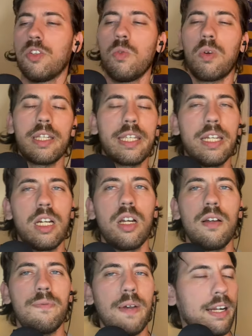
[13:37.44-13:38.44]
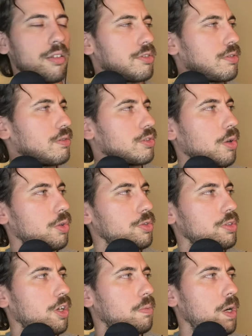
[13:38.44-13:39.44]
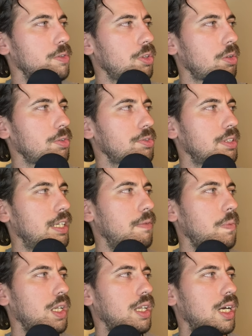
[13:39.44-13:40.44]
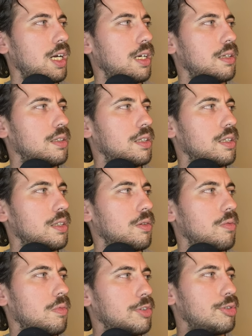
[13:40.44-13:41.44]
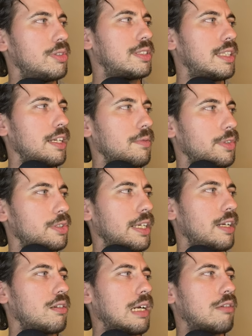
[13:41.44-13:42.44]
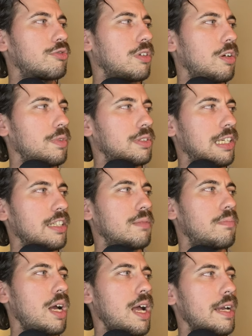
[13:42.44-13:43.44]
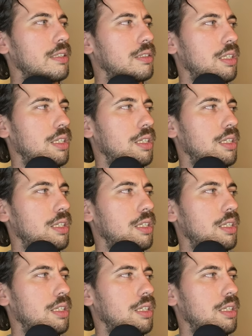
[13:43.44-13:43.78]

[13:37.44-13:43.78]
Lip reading: You want to get final totals, home run totals, and then we'll do the thing. We'll say our outro. We'll say goodbye.